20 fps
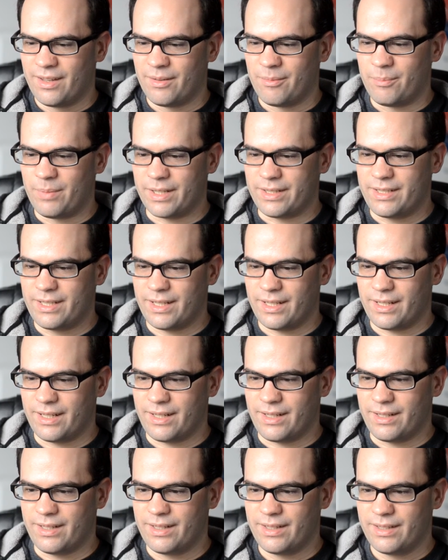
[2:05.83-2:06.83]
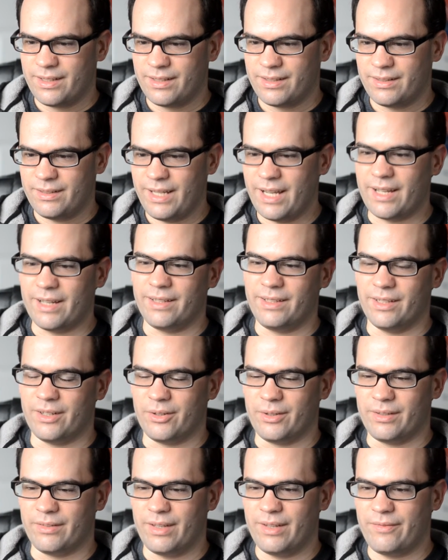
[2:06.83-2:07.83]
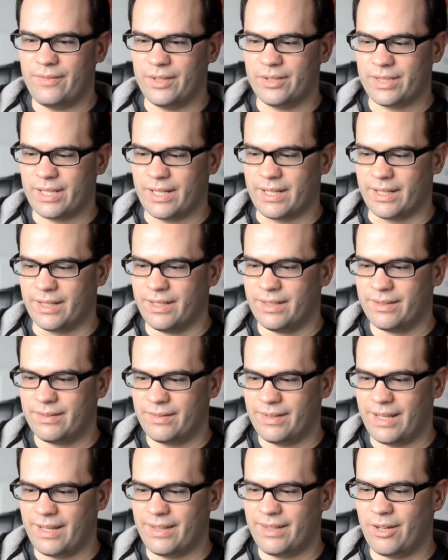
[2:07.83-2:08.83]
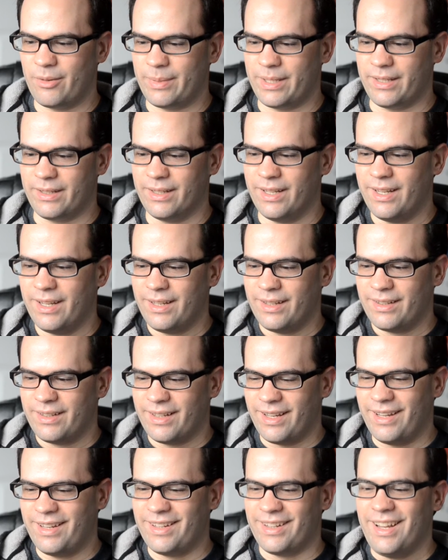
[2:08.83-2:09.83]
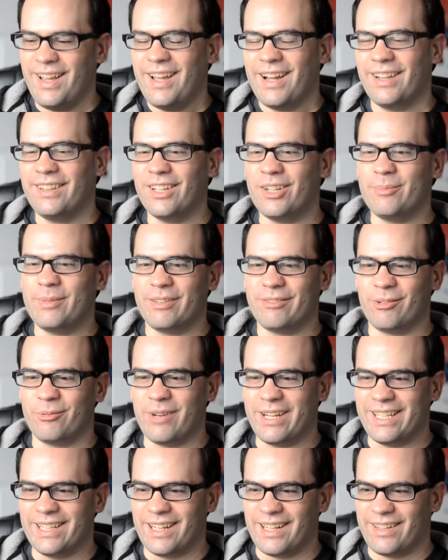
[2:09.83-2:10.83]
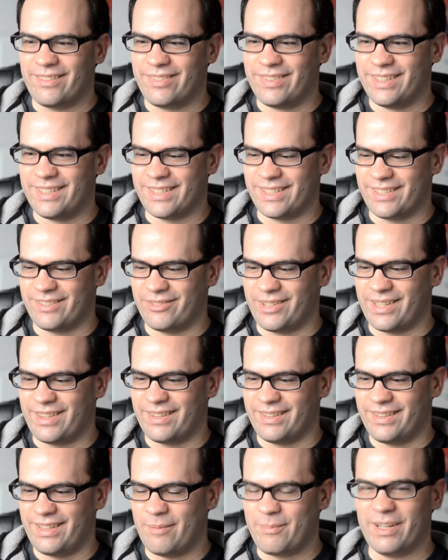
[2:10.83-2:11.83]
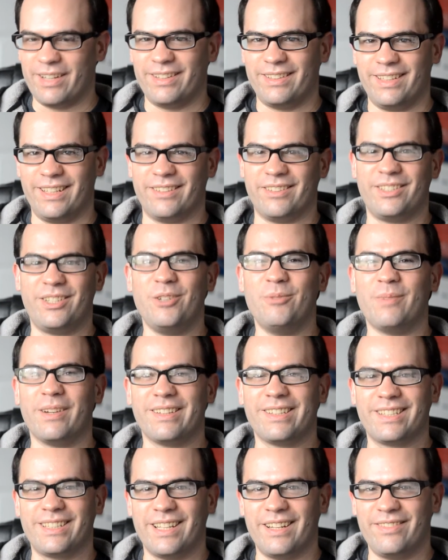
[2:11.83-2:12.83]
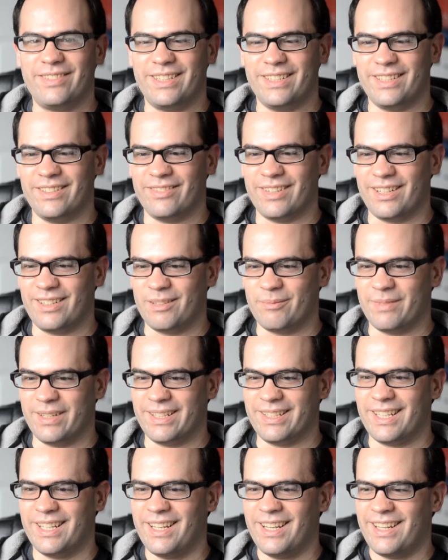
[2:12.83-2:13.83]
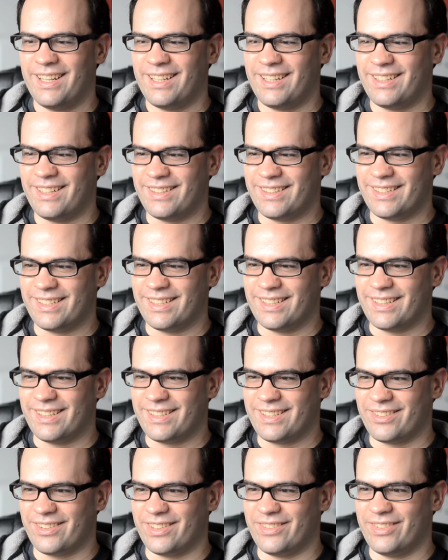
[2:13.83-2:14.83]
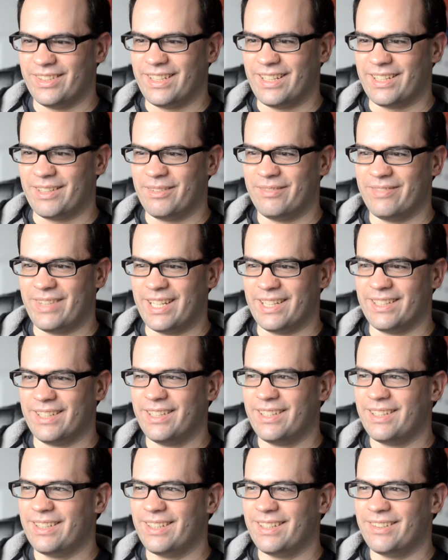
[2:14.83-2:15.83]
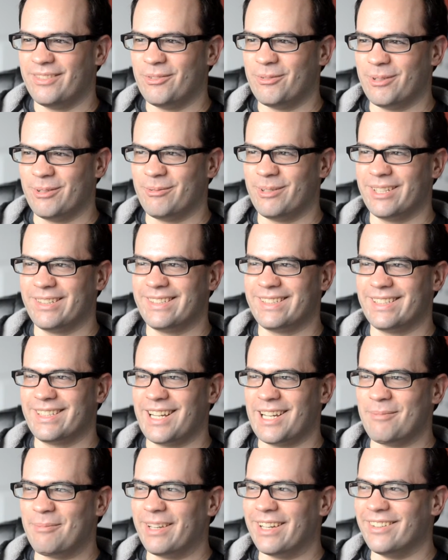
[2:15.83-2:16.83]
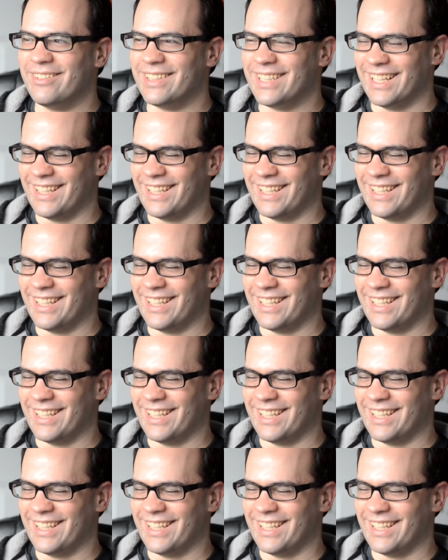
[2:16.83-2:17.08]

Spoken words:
It feels like that'll be a little bit of a weight off, just with about 2 months left in development. It's starting to feel like, man, where's the time going?